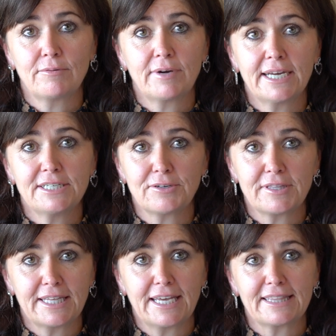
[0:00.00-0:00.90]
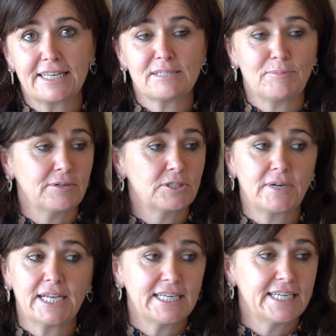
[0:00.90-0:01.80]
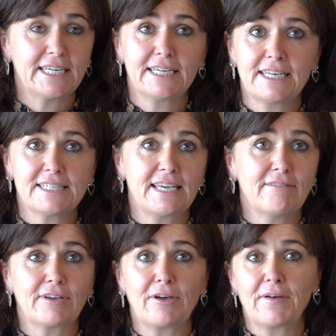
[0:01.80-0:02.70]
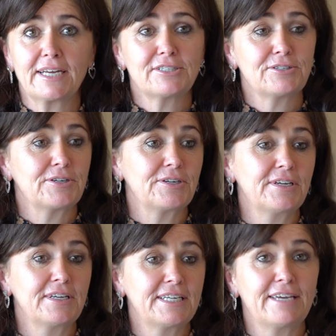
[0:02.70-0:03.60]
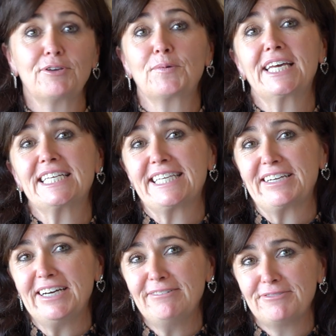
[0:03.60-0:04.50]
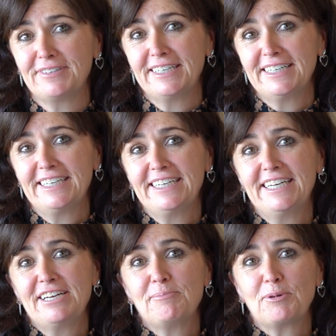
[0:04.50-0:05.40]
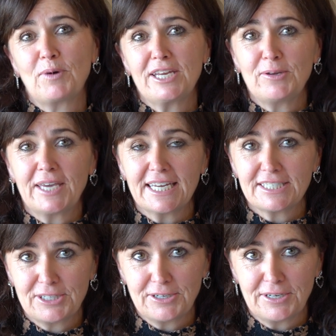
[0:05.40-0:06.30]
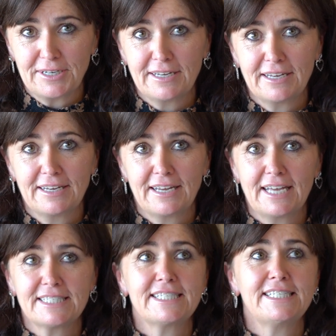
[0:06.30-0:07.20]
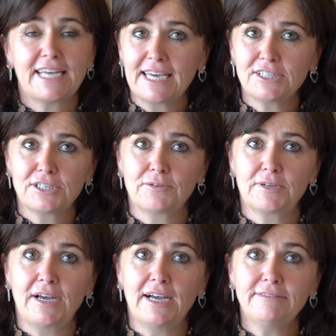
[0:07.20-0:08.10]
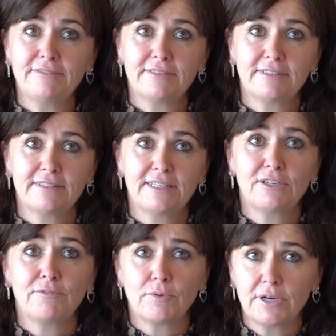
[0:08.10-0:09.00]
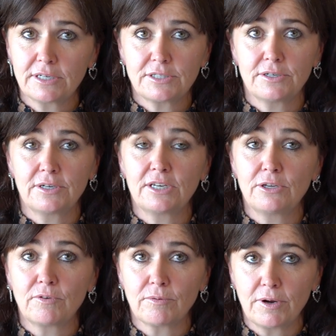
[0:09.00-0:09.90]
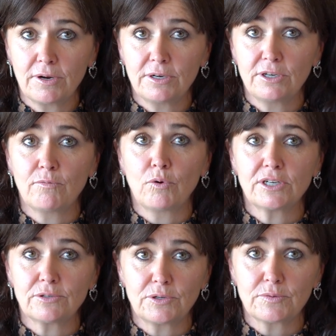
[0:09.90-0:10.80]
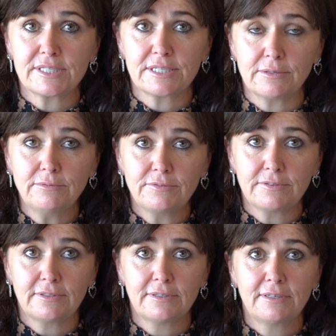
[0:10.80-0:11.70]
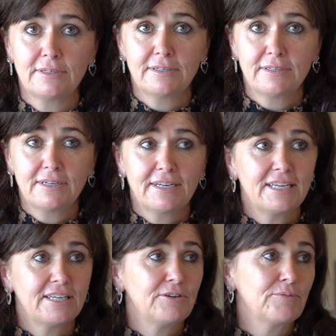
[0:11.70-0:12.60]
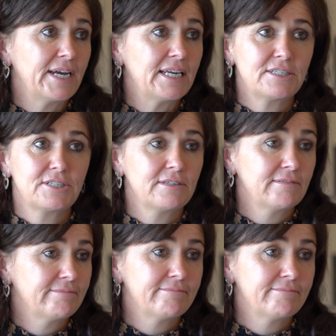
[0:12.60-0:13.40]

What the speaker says: the way. Don't think that spirituality is ever going to give you an easy life. But when you get to a stage in your life that you've worked to and you've grown and you've worked on yourself, you reach